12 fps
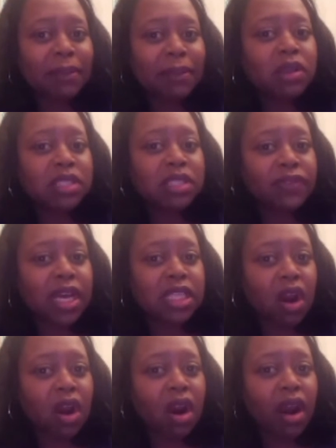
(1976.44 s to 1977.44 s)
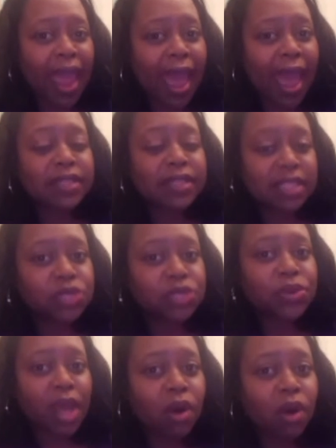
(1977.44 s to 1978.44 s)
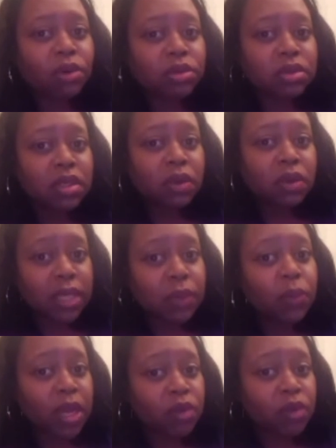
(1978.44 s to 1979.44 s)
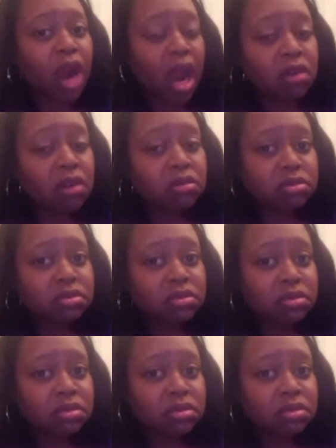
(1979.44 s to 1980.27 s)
Most of us are a half a century old. We grown.